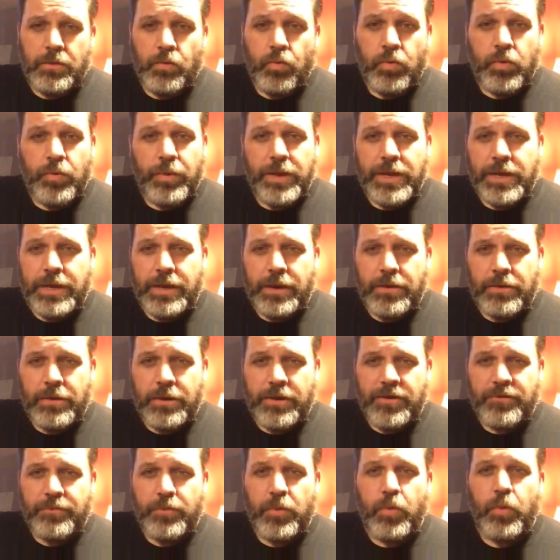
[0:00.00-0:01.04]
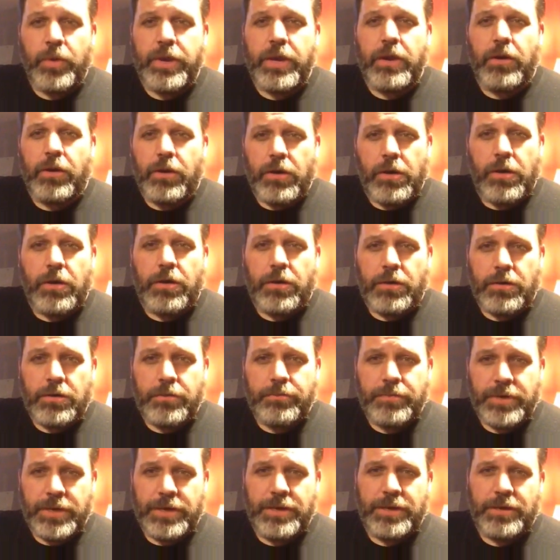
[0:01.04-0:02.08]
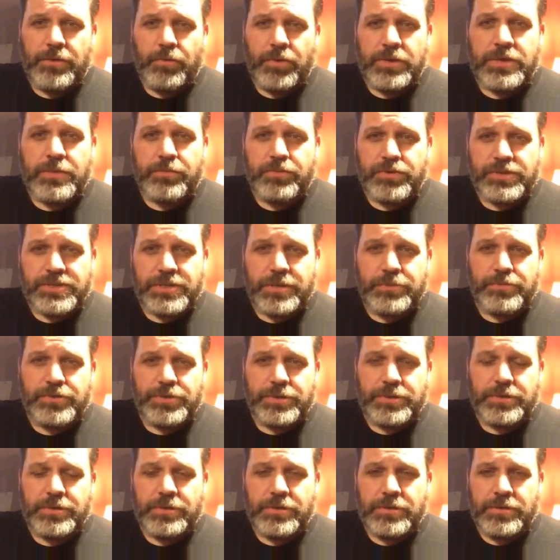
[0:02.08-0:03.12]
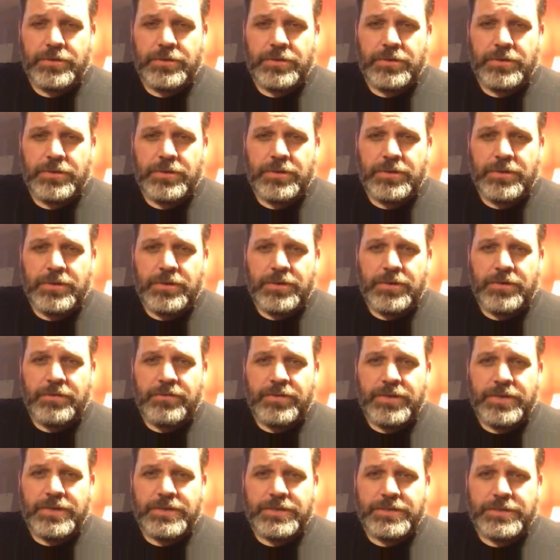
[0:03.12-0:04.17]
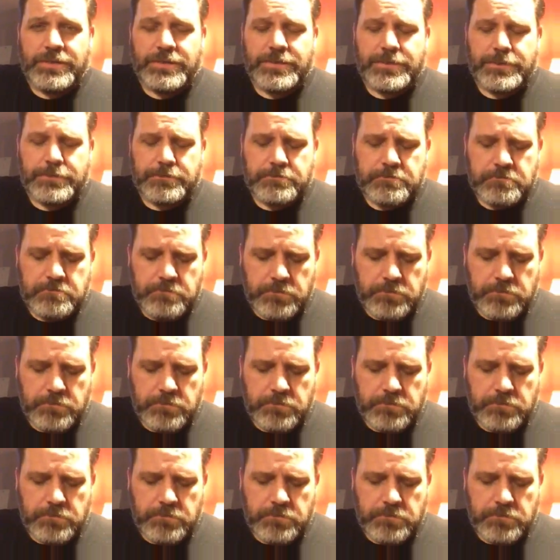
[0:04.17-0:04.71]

when we encounter government, we all begin with the presumption of innocence.